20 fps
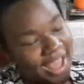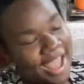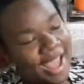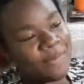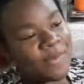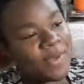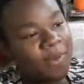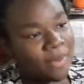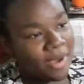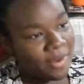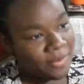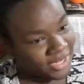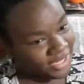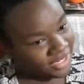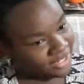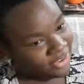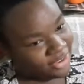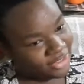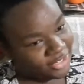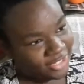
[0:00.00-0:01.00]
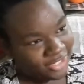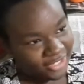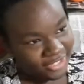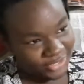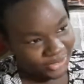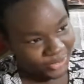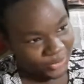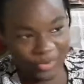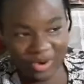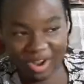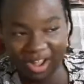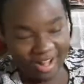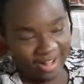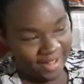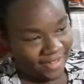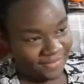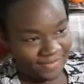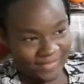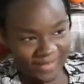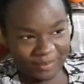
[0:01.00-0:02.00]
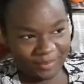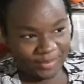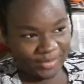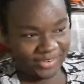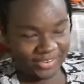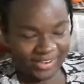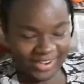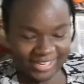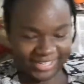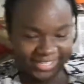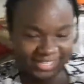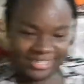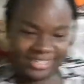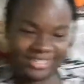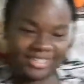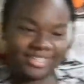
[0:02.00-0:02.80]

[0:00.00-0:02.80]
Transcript: I'm your mommy's cousin too. We're all from there right here.